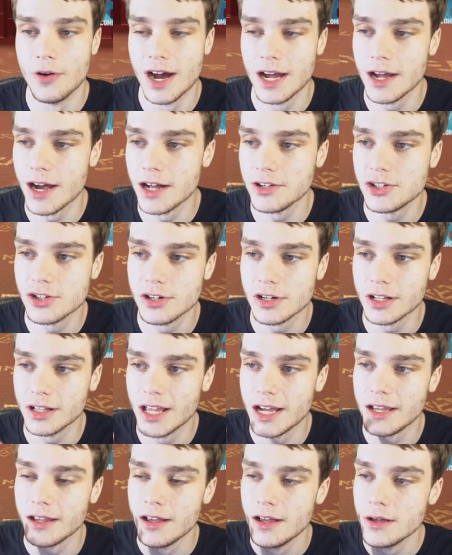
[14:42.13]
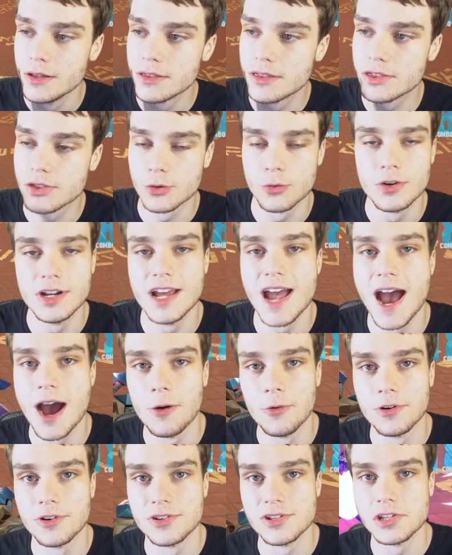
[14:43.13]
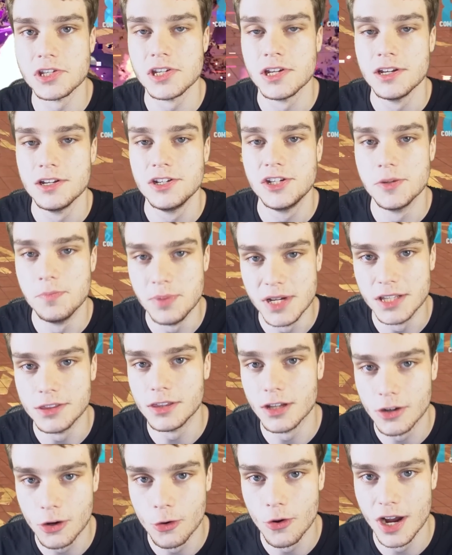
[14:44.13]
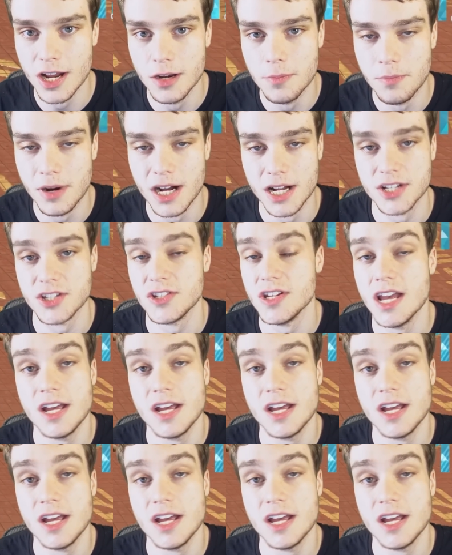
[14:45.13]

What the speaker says: I took like 3 hours to beat the Kraid boss.